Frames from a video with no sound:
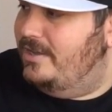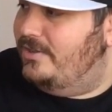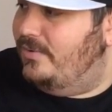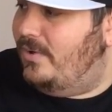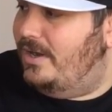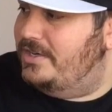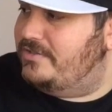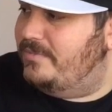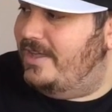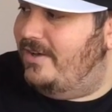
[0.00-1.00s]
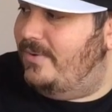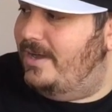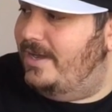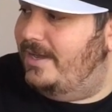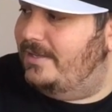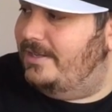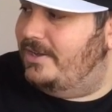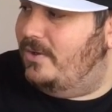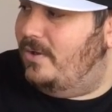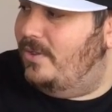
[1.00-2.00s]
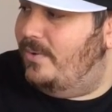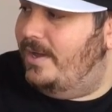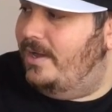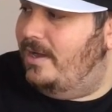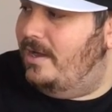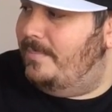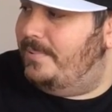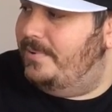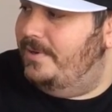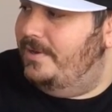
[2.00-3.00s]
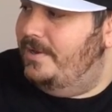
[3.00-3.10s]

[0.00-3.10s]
the wattage from that way, let it go all the way up,